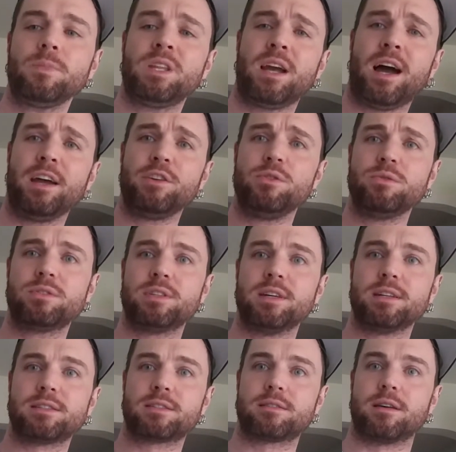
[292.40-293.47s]
I use
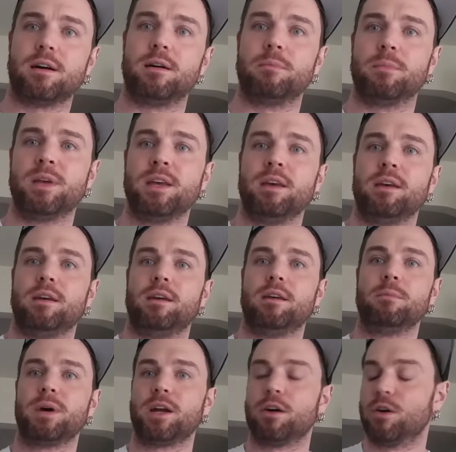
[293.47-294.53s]
this in
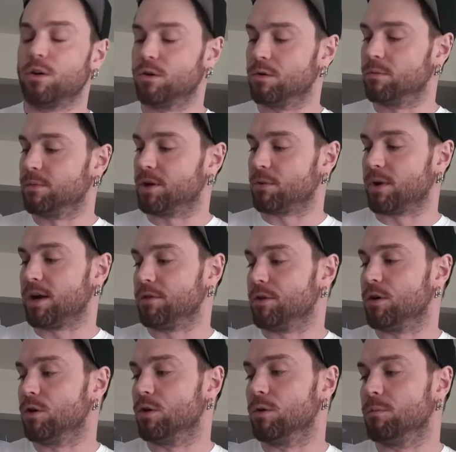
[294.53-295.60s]
my home and around the
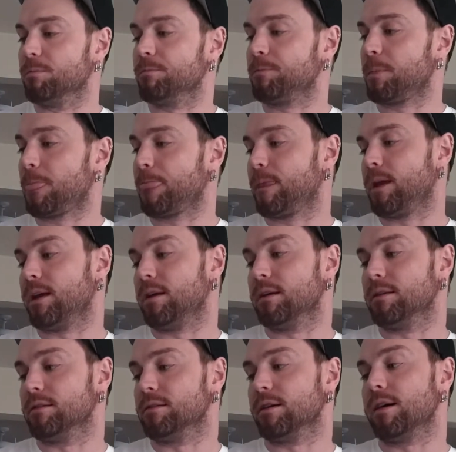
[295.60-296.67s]
home,
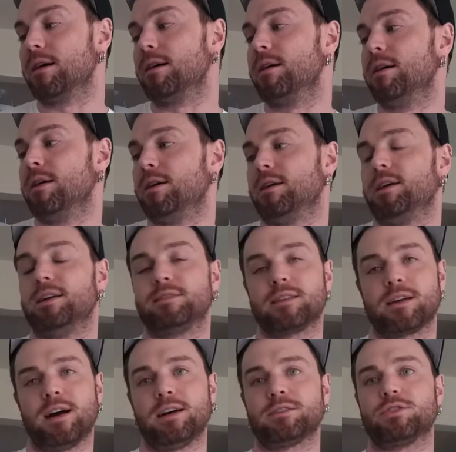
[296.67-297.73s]
and It's a
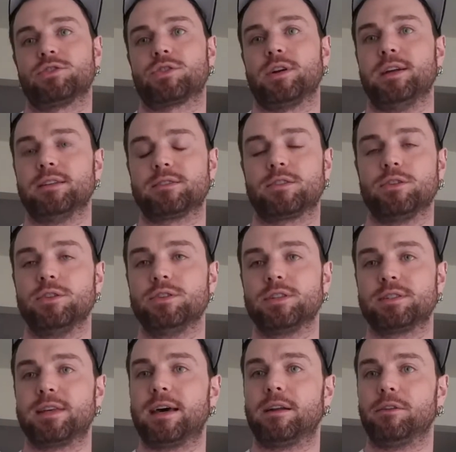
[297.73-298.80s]
concentrate, so you
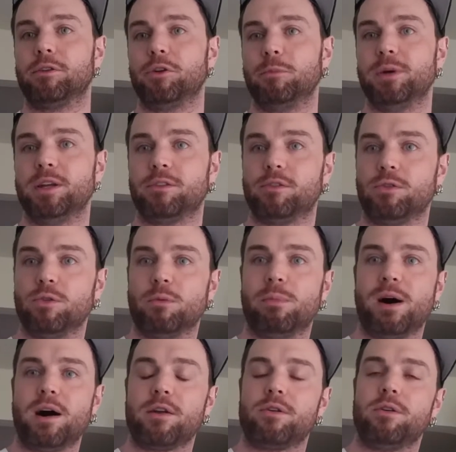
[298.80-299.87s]
just add a little bit to a
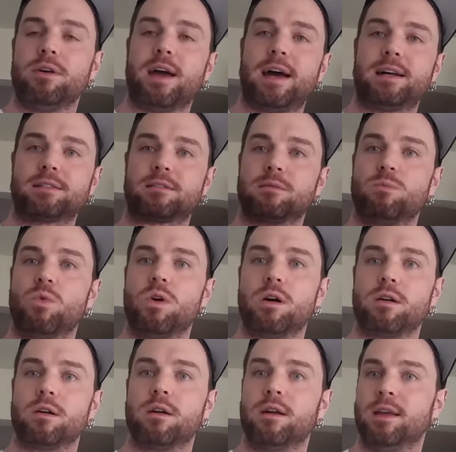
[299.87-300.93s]
bottle, add some
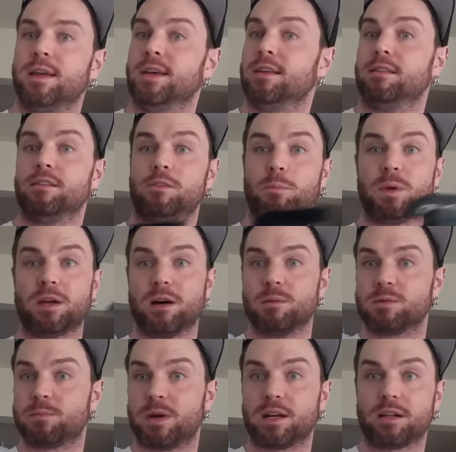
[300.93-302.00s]
water. This
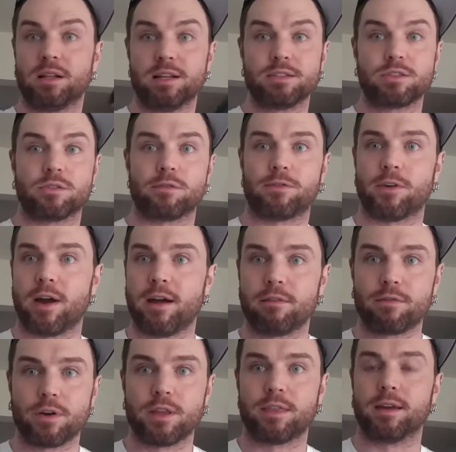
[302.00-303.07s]
becomes my cleanser for
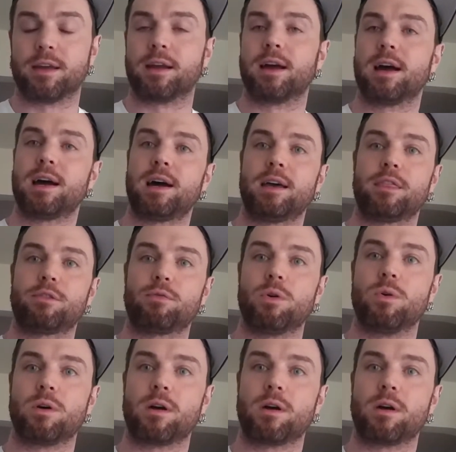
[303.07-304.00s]
everything. I throw